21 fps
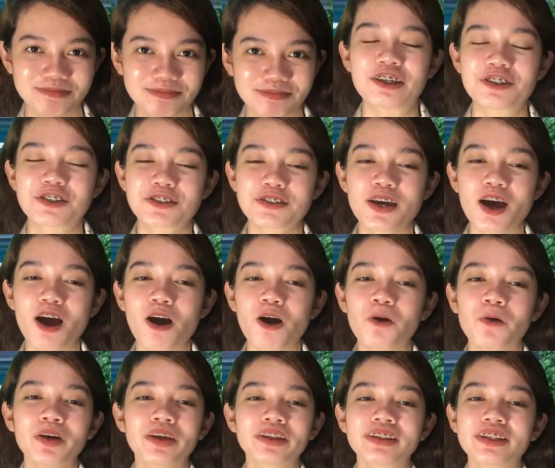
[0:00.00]

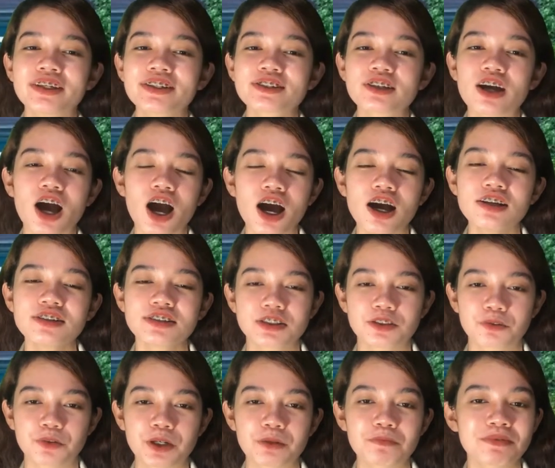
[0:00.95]
So, this
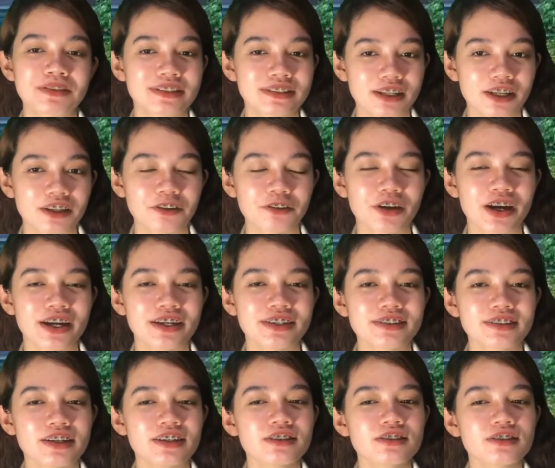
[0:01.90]
Allscripts Sunrise
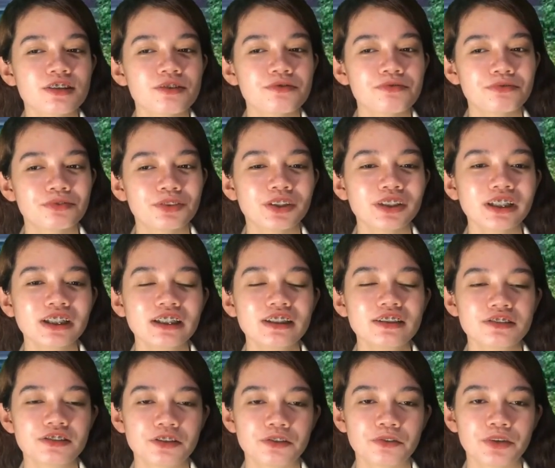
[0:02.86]
is a fully
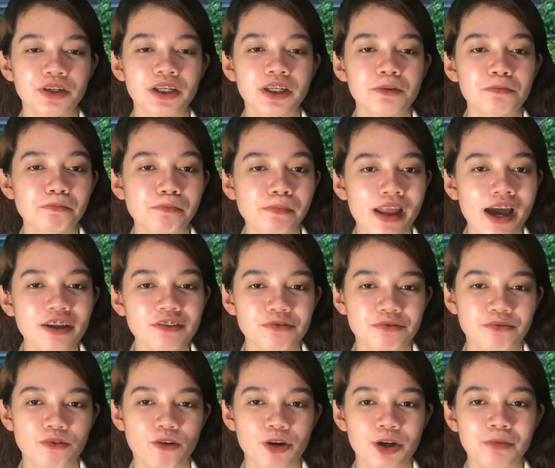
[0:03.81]
integrated
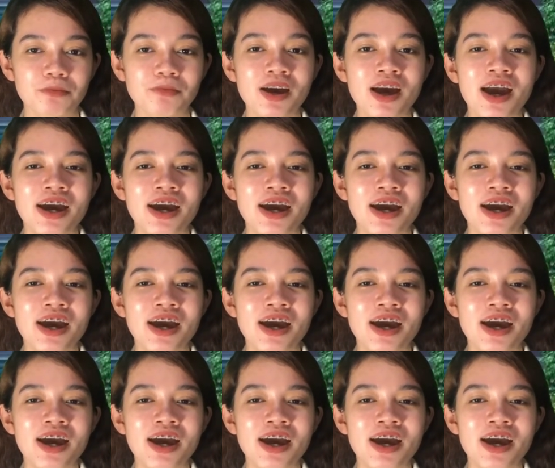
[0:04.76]
platform